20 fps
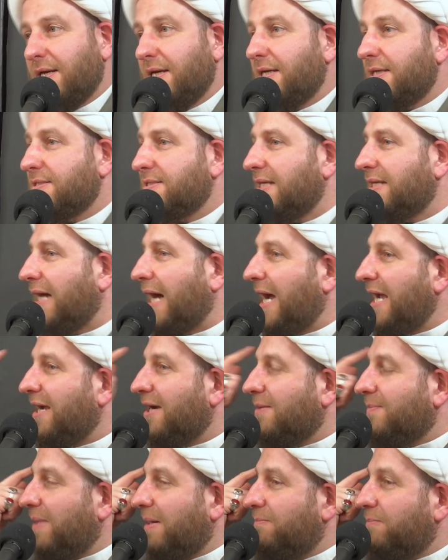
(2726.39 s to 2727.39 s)
He said, I
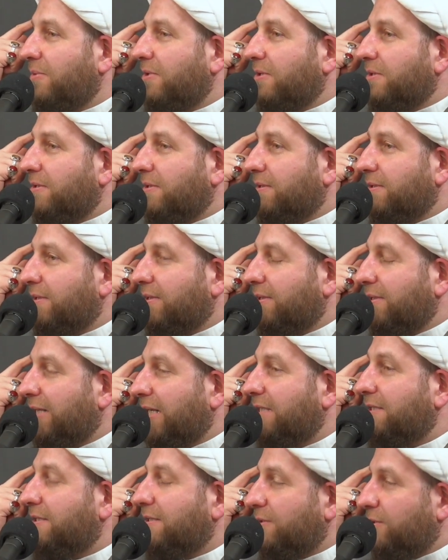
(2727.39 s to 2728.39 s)
remembered
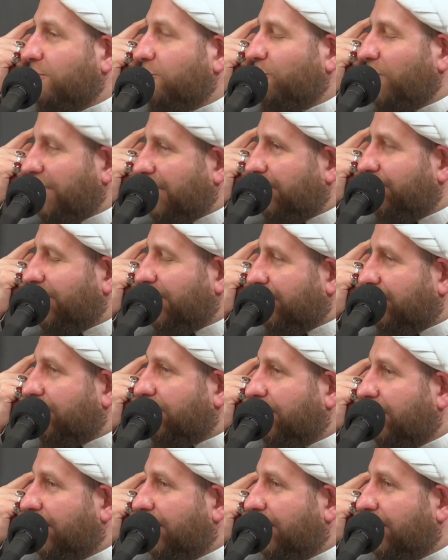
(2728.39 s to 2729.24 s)
that, wait a minute,